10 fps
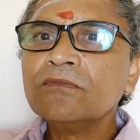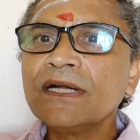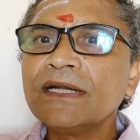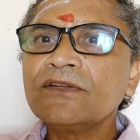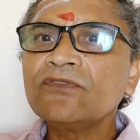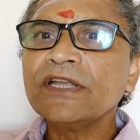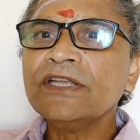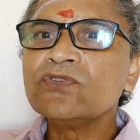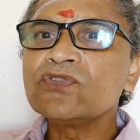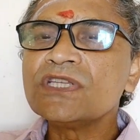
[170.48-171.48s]
But
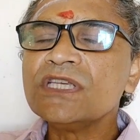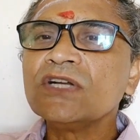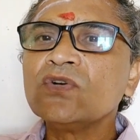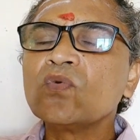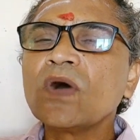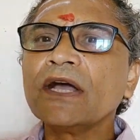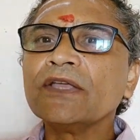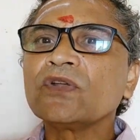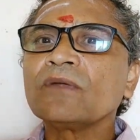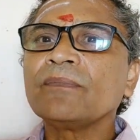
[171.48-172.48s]
when you see the
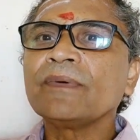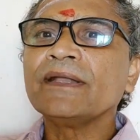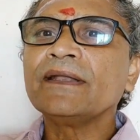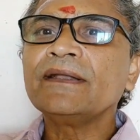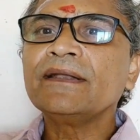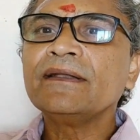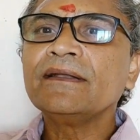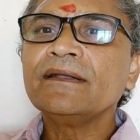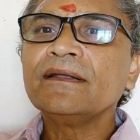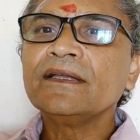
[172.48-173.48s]
Guruvayurappan,
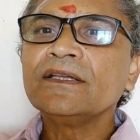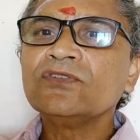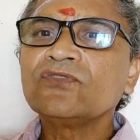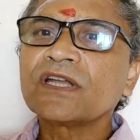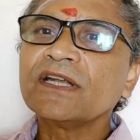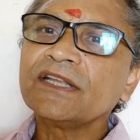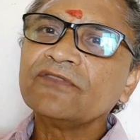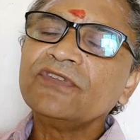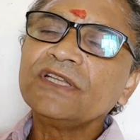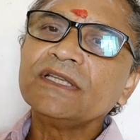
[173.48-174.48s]
you forget
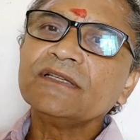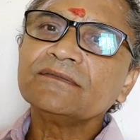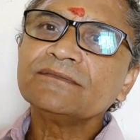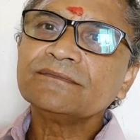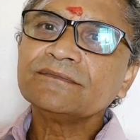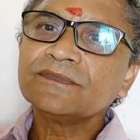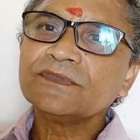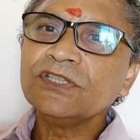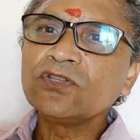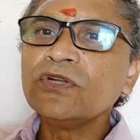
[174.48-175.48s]
everything,
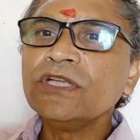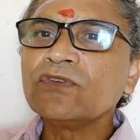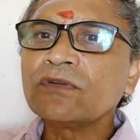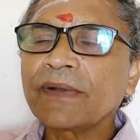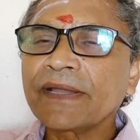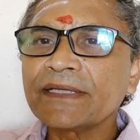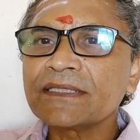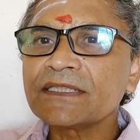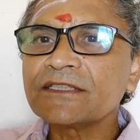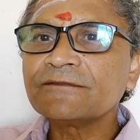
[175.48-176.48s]
including your
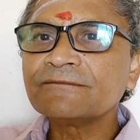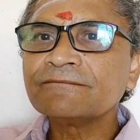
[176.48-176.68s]
prayers.